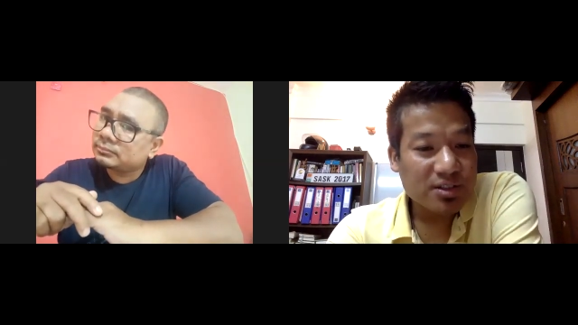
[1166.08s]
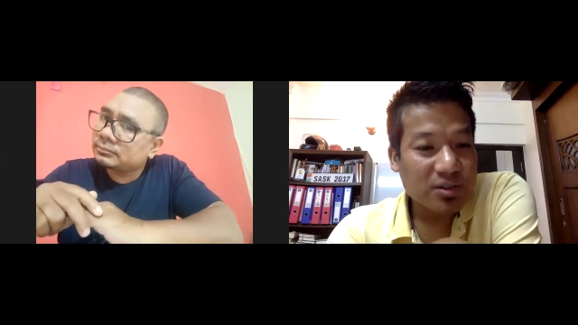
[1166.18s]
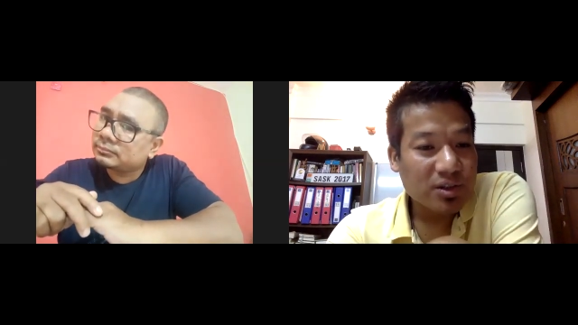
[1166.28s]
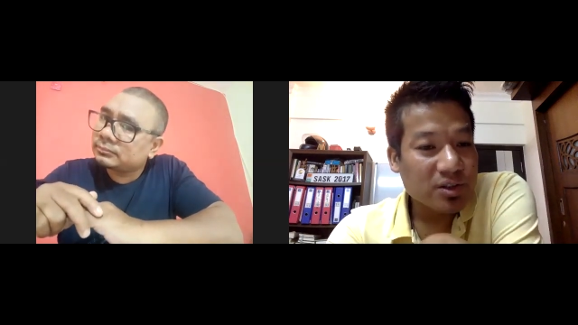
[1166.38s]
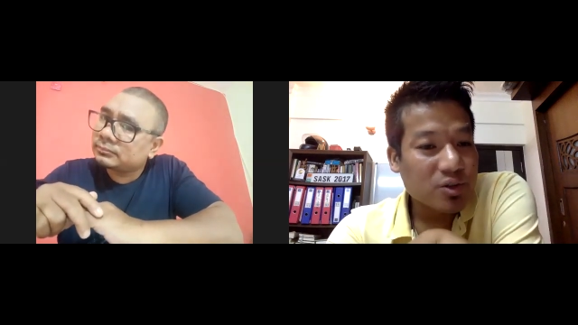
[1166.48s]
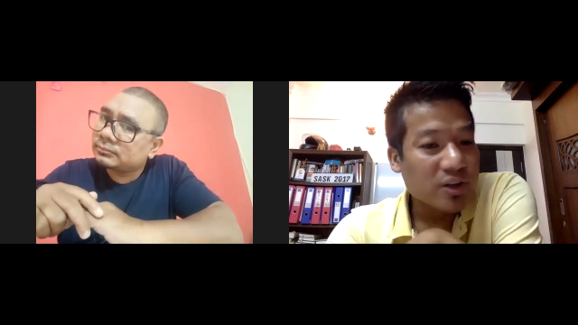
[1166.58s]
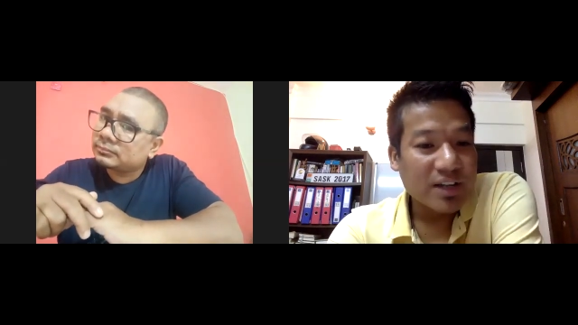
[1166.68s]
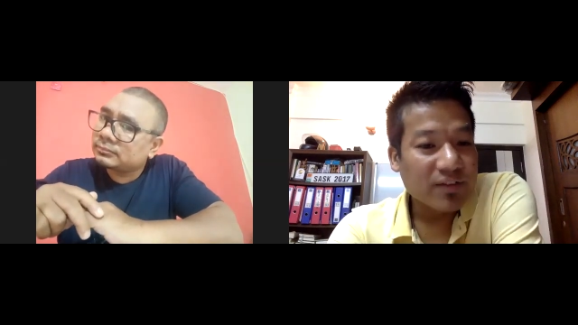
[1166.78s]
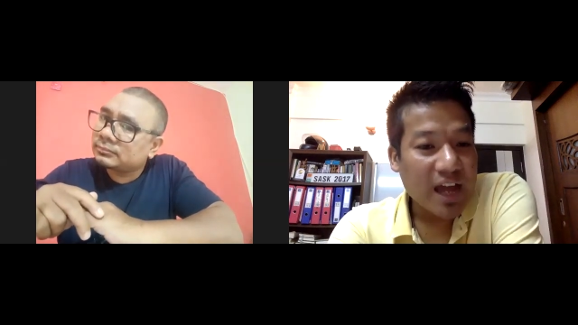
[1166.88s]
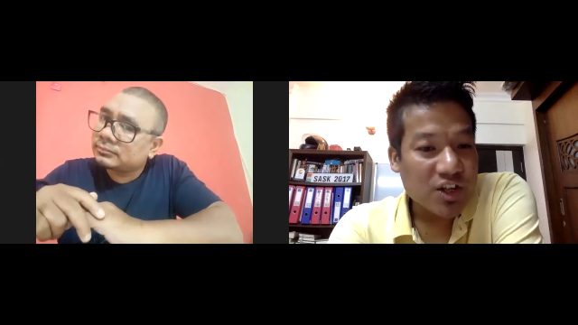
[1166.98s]
Speaker 1: no? You don't
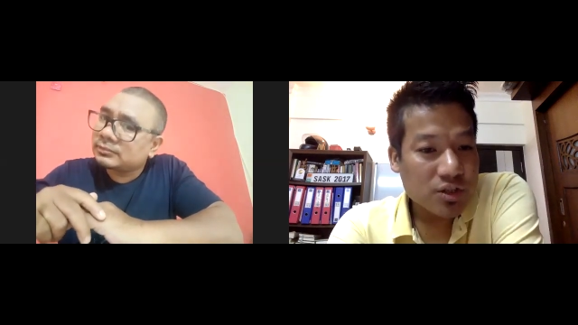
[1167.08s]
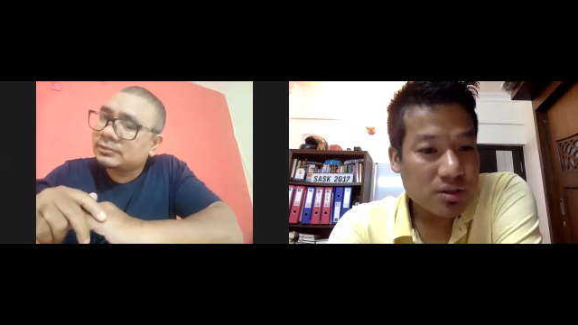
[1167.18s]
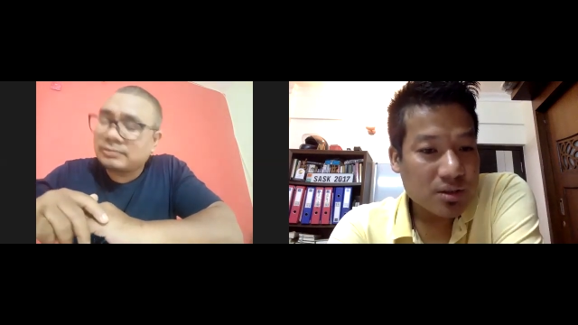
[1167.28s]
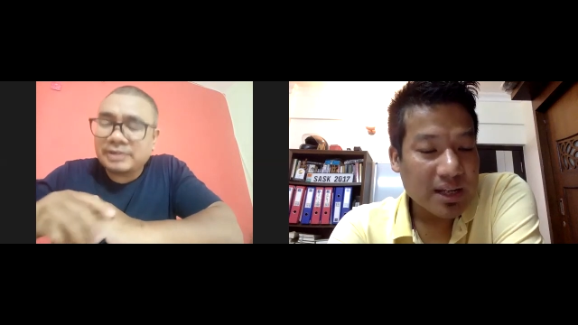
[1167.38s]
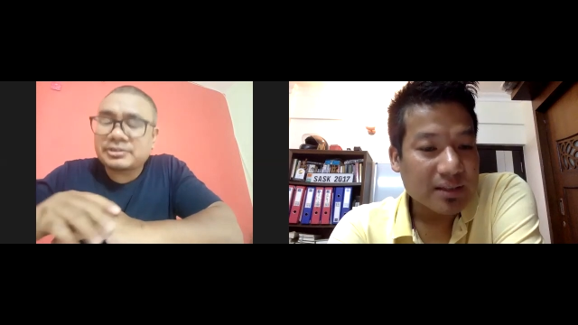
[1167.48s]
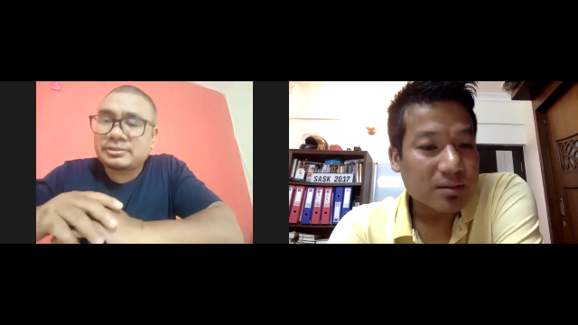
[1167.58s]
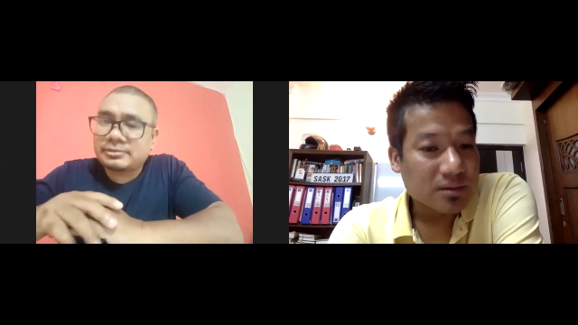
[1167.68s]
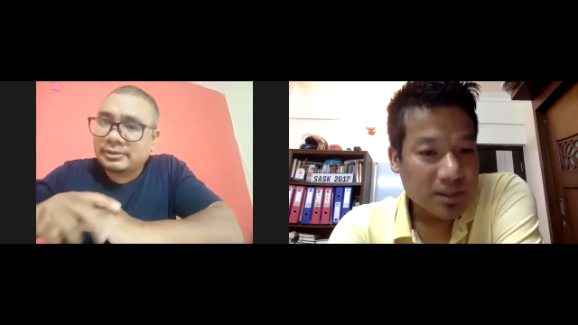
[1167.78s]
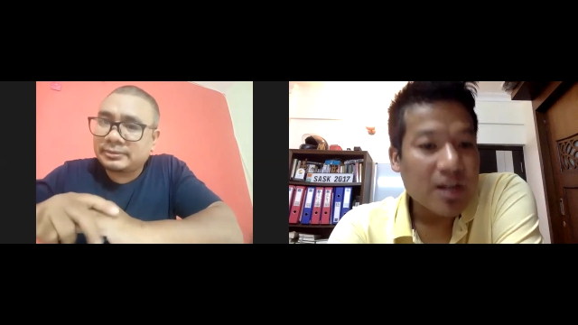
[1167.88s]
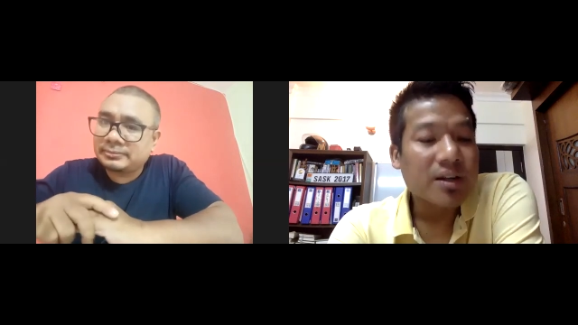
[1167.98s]
give cash. Rations.
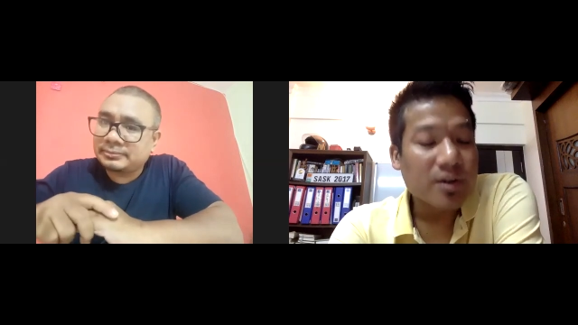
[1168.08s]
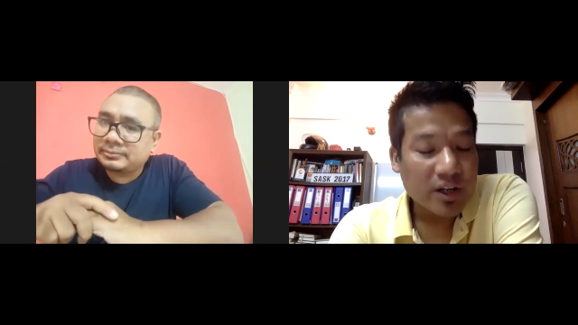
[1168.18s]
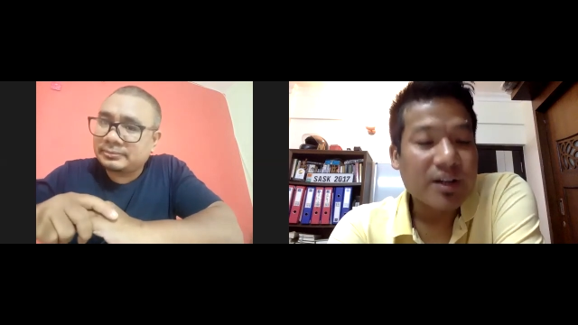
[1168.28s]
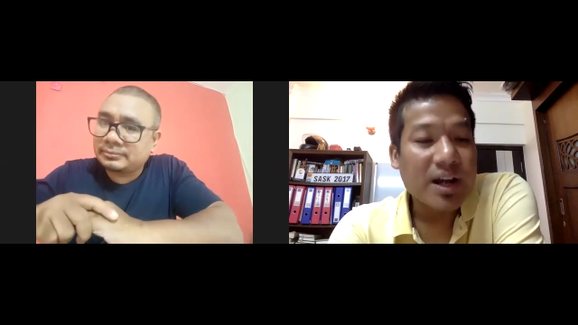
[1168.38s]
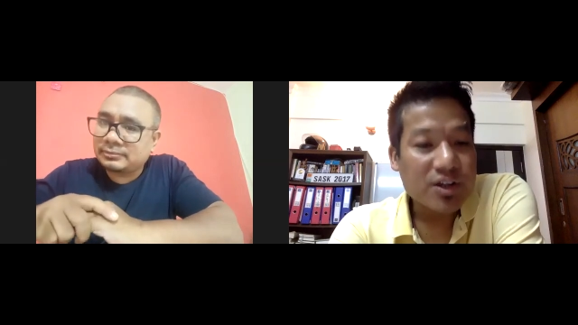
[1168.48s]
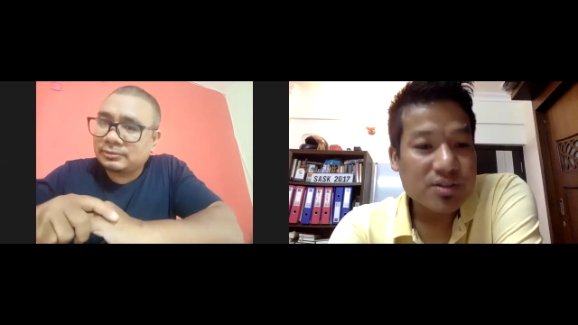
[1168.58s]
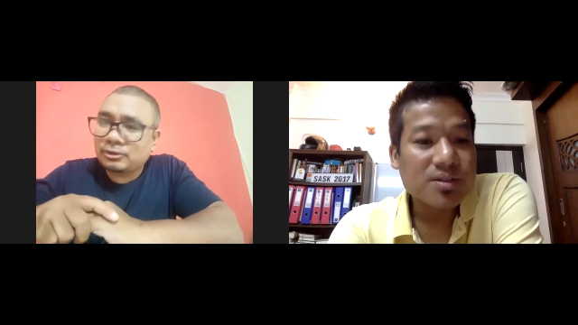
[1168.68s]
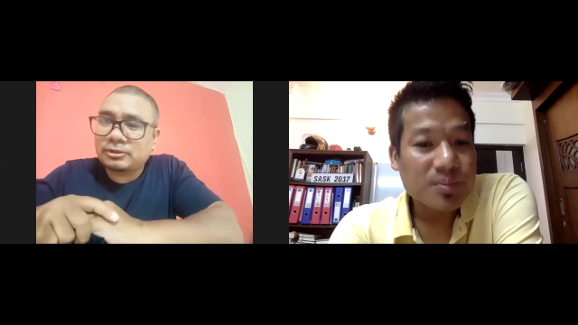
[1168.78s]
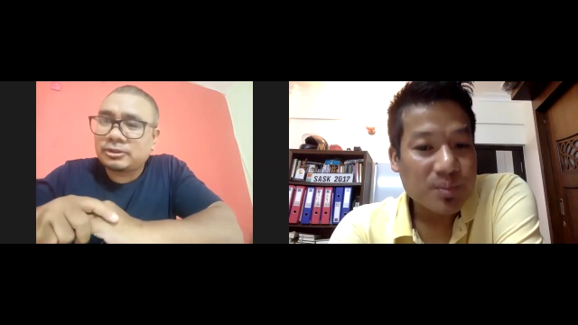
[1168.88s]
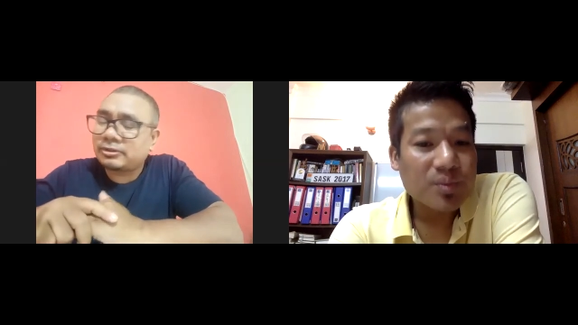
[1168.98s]
Yeah, okay, rations. No,
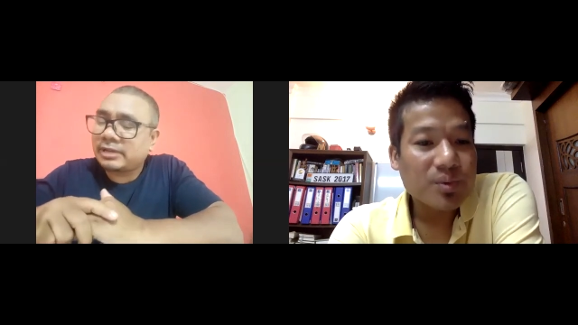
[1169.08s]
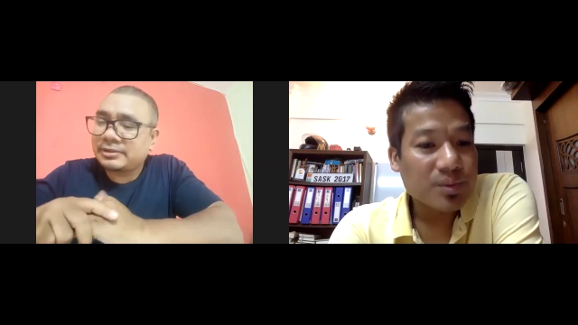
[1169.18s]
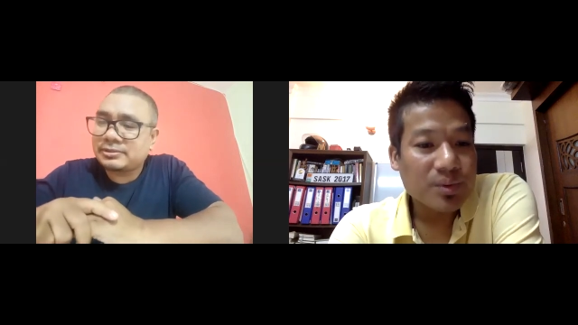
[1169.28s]
no cash.